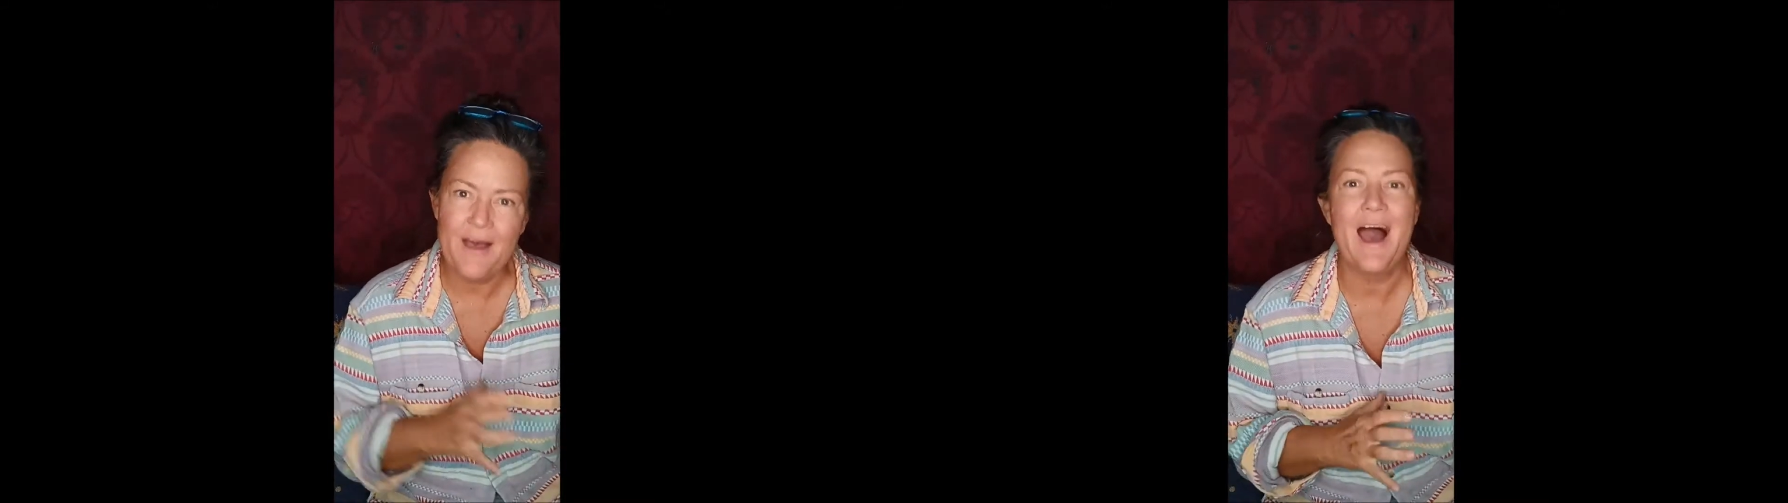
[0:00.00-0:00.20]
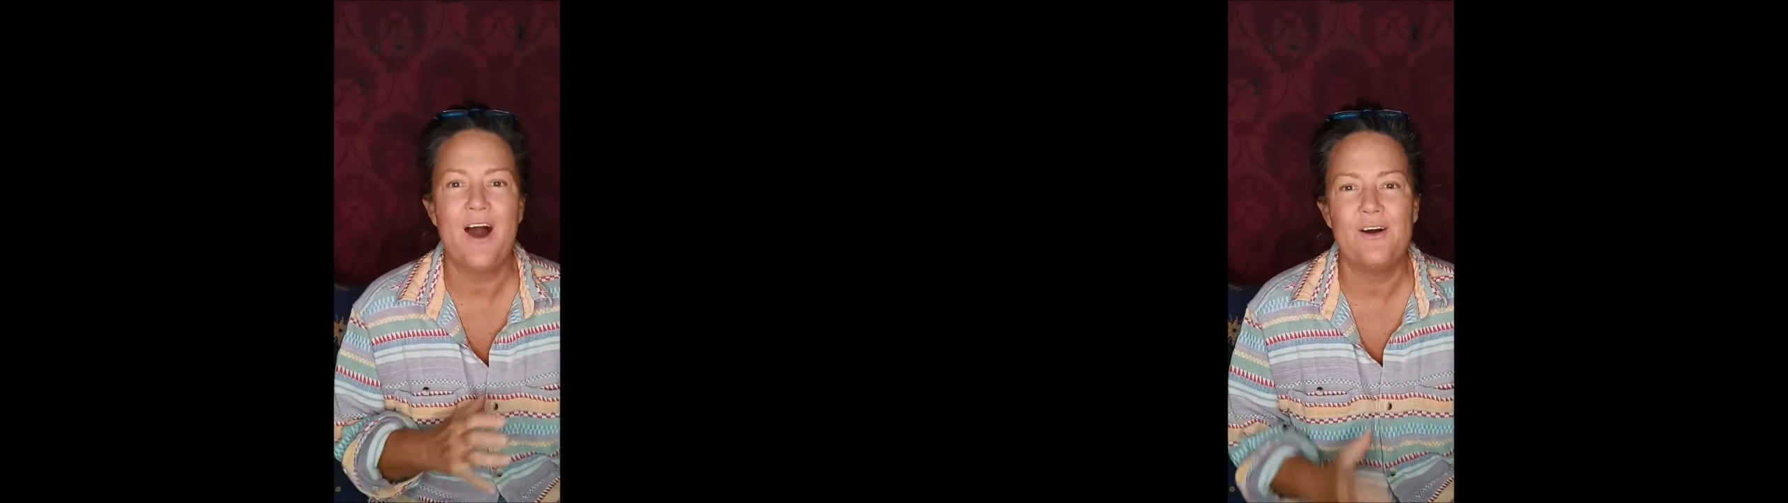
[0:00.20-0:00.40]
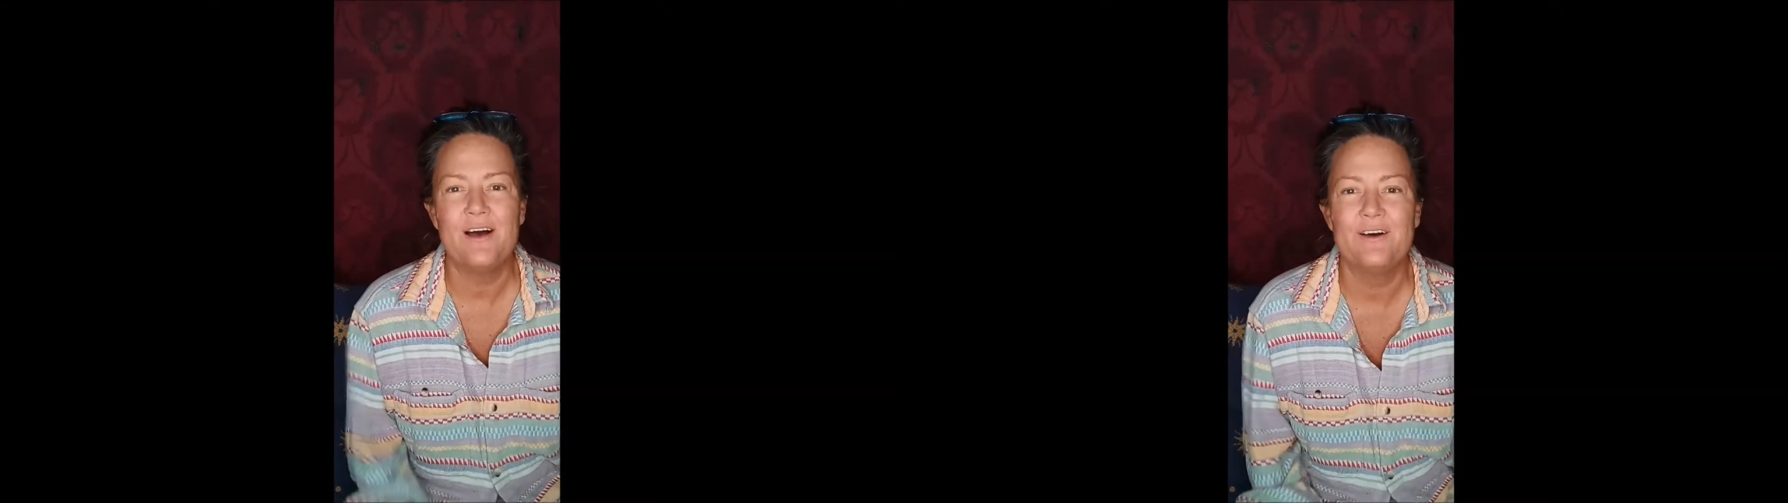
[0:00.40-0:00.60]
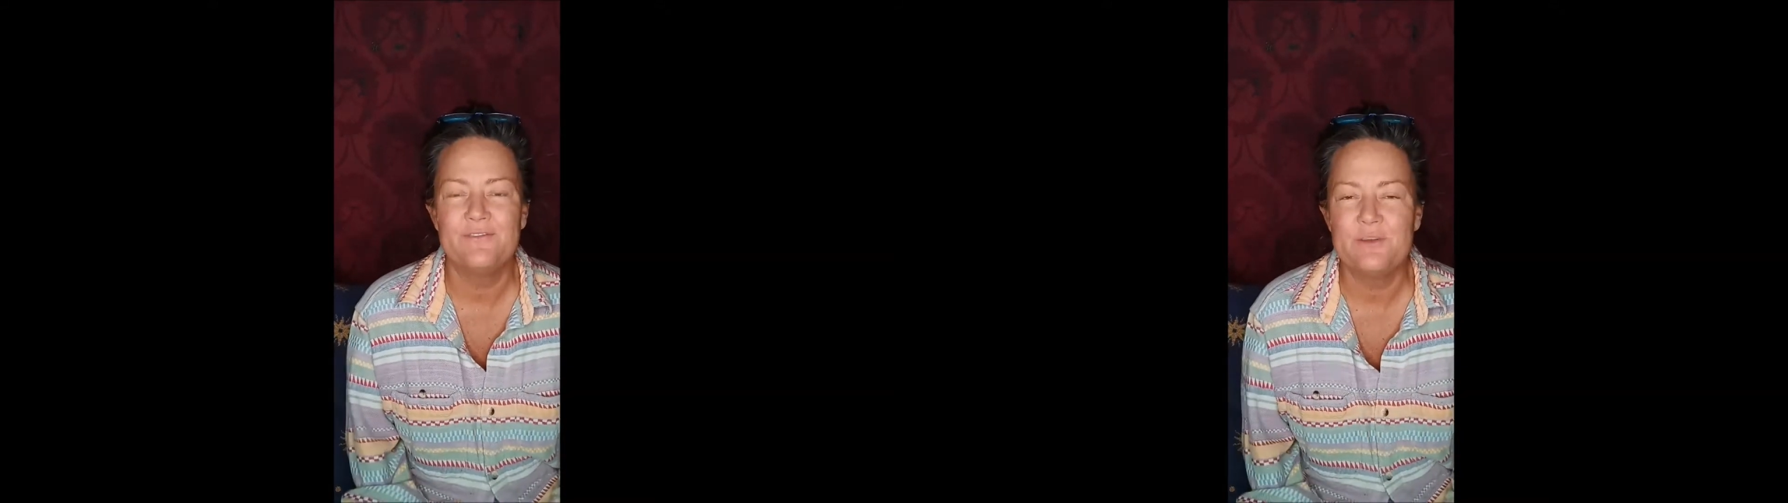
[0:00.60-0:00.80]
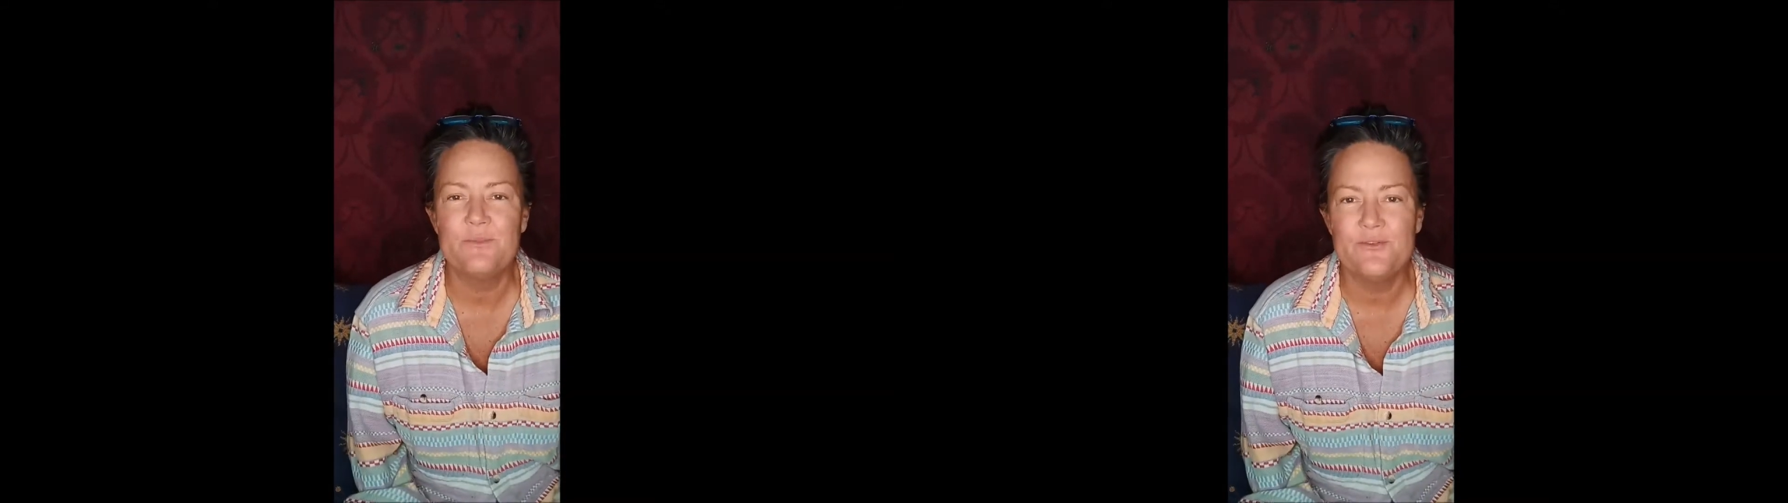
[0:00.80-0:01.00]
out
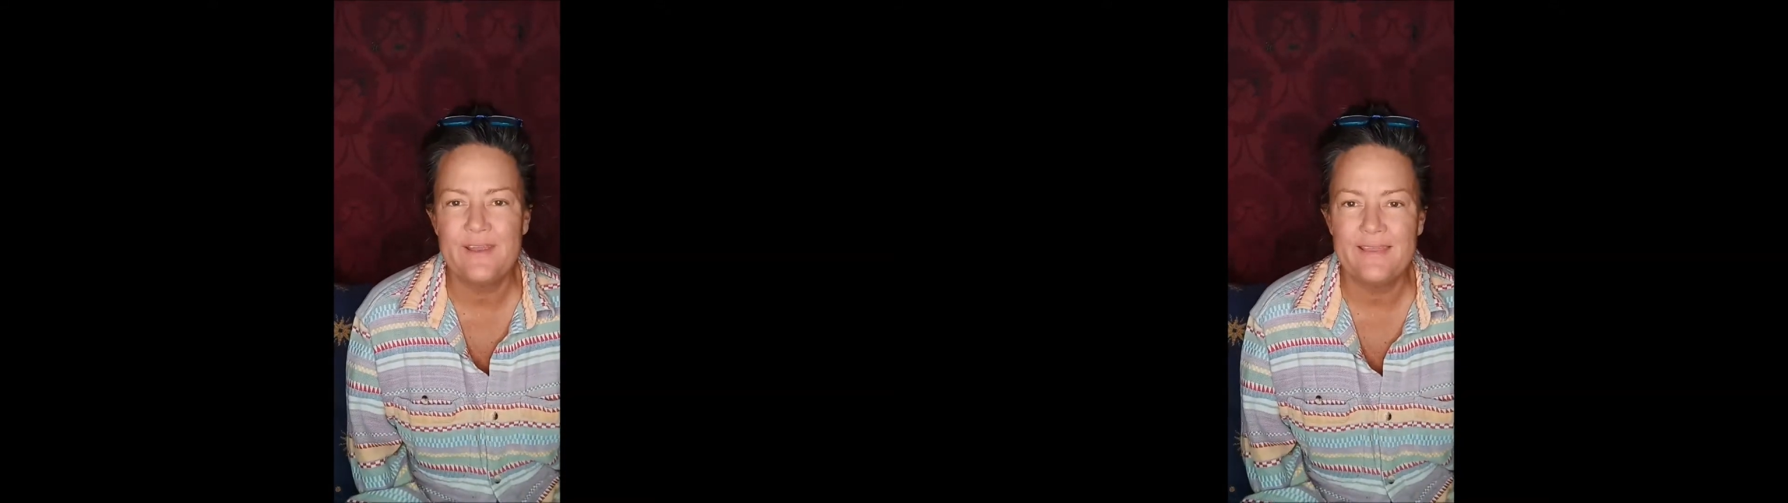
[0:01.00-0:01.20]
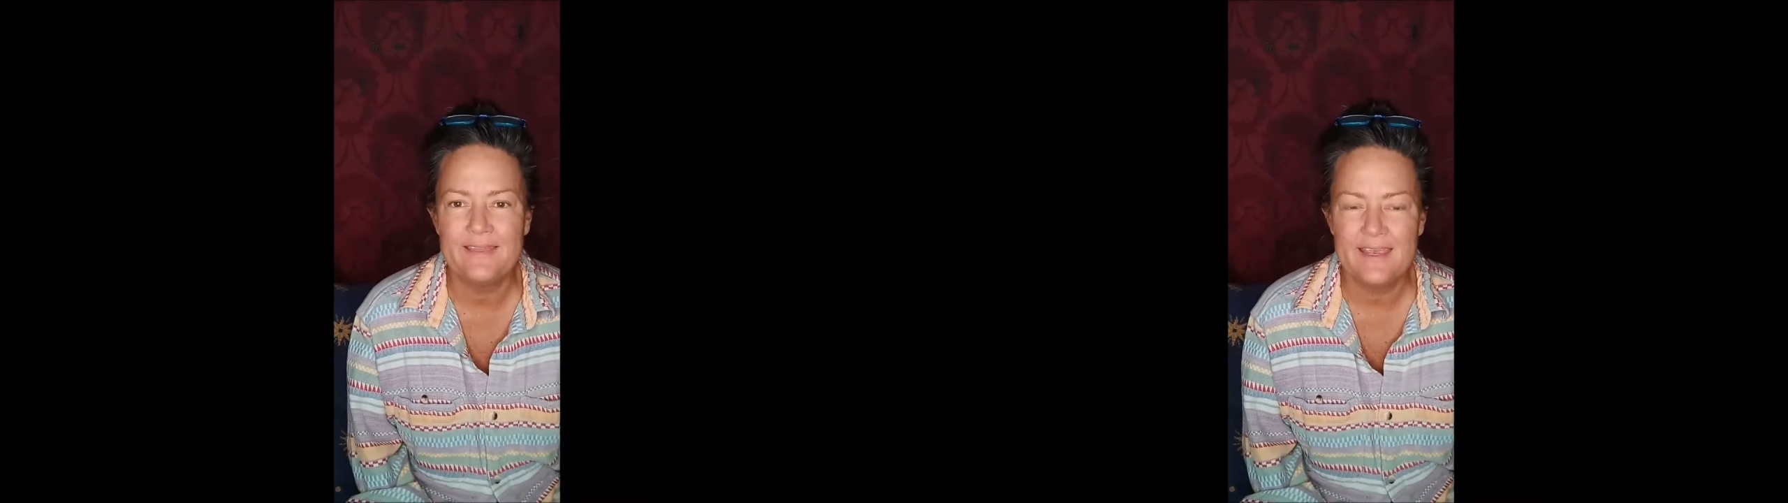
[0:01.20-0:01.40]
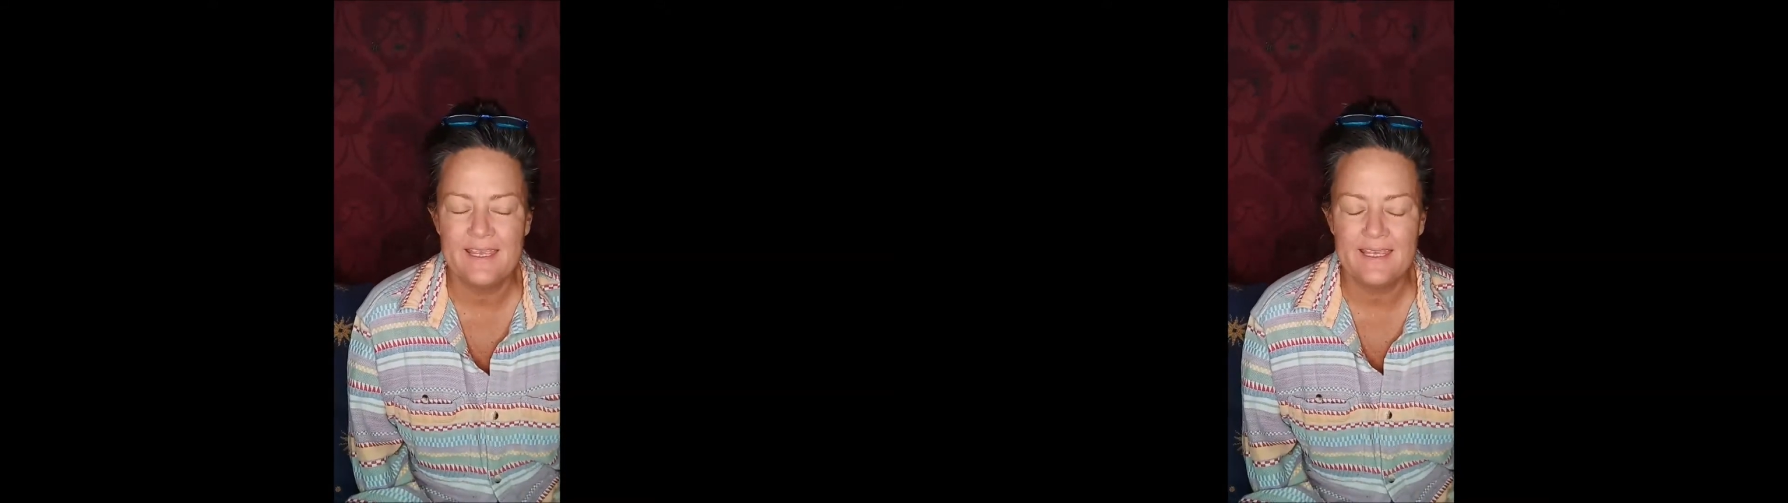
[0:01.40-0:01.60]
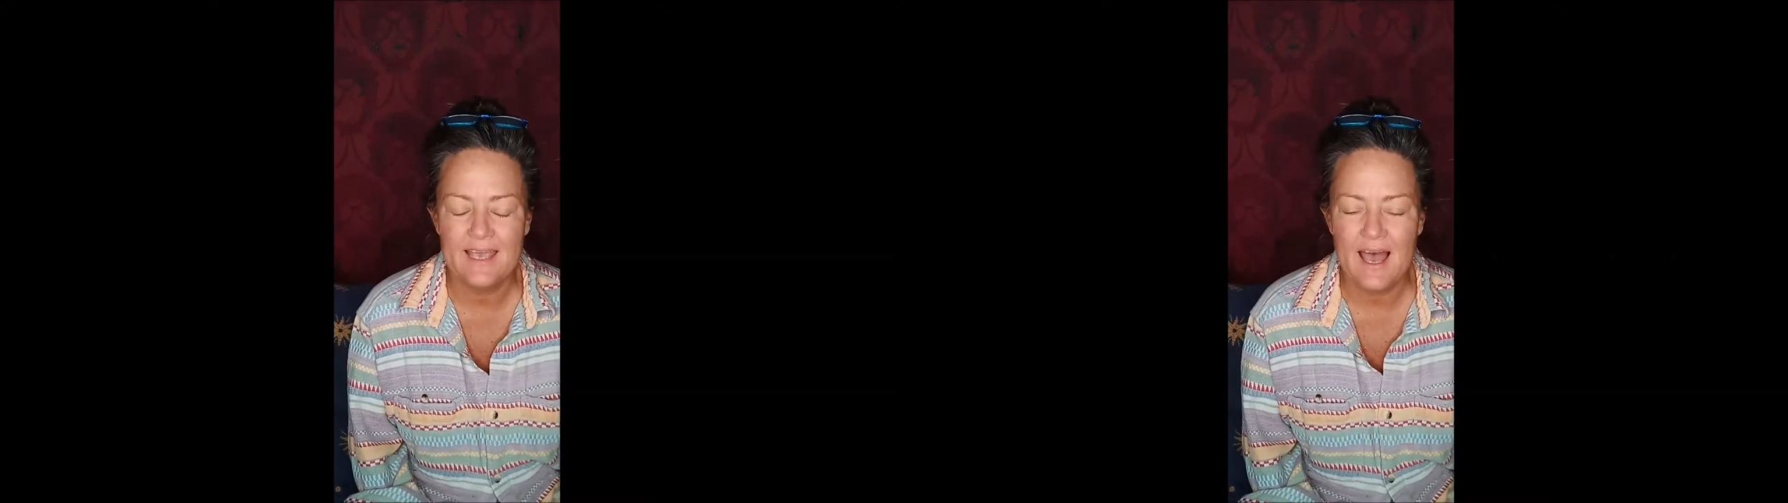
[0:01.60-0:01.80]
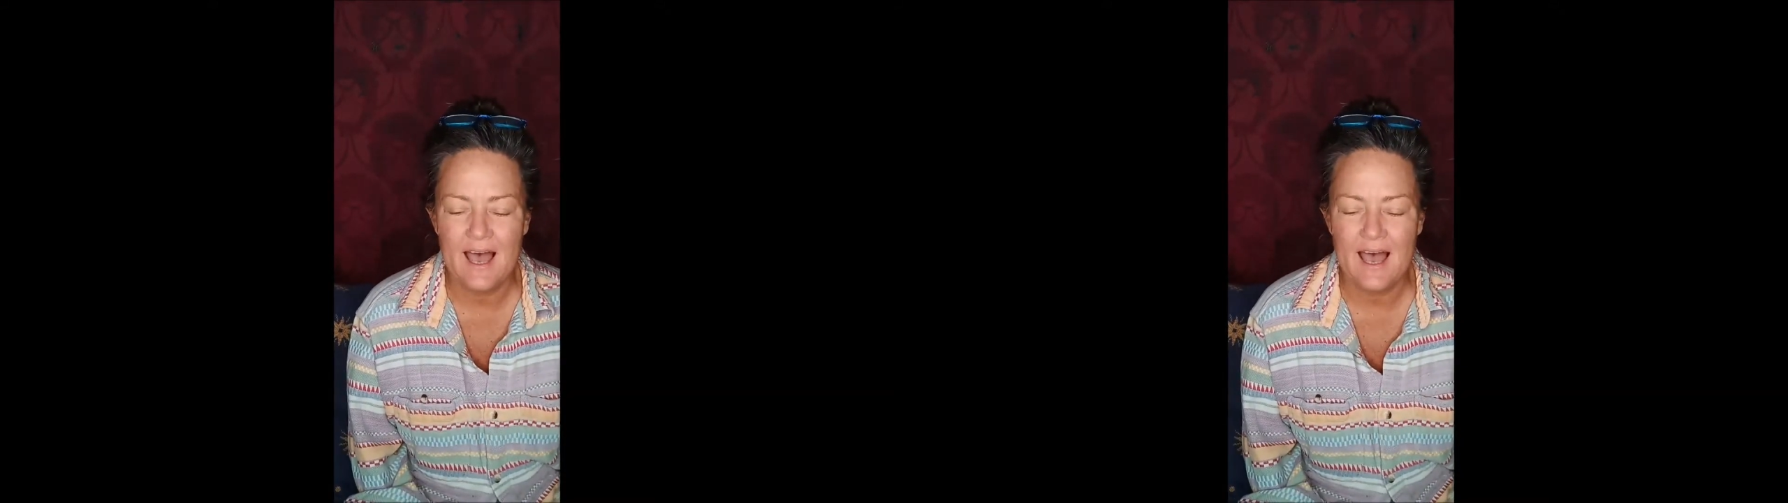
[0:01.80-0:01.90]
of the moving thing